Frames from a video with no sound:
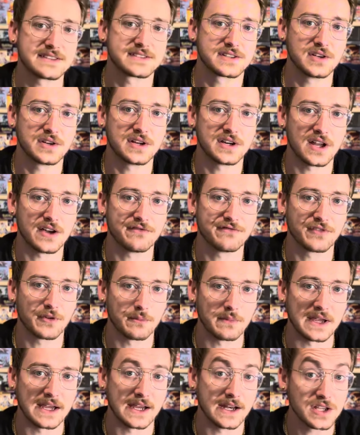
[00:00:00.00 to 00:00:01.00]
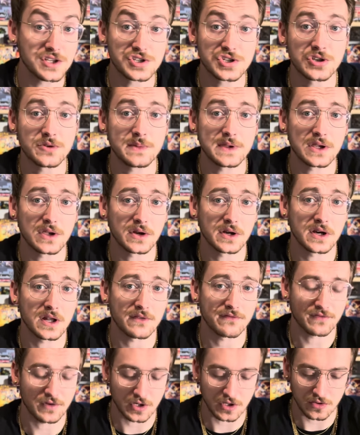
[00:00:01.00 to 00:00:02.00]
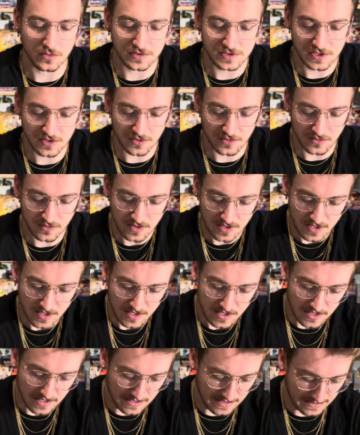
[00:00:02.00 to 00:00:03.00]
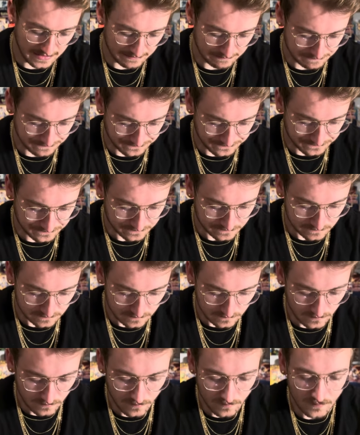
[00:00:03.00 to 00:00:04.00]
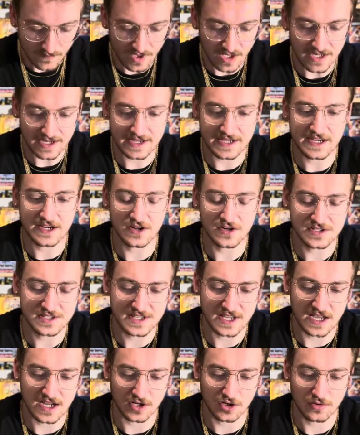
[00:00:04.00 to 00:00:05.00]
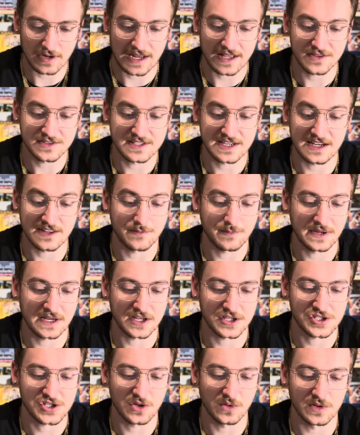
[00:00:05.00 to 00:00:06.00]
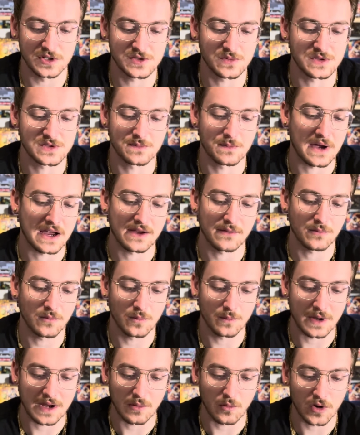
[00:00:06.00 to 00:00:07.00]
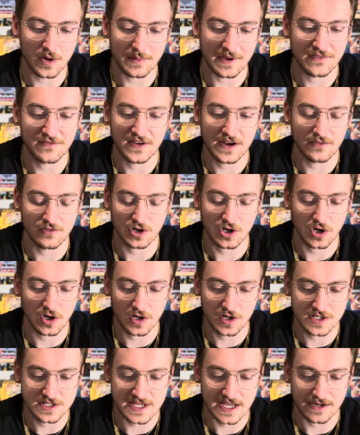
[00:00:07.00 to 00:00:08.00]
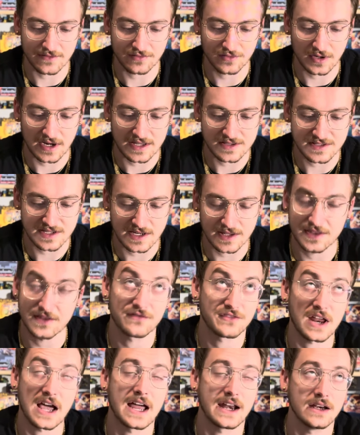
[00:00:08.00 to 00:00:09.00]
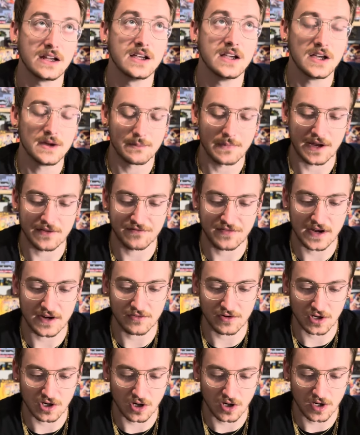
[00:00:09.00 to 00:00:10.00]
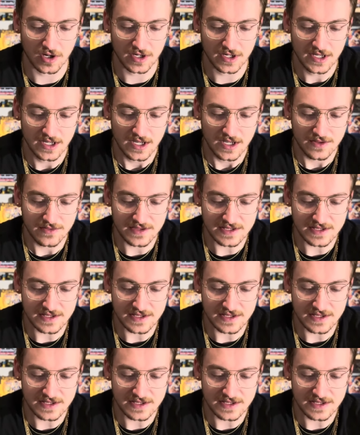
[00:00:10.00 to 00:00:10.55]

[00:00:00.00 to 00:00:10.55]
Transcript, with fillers: good enough for me, and it should be good enough for you too. And here's Crown Zenith Pikachu, which was one of my favorite cards out of Crown Zenith, if not my favorite card, the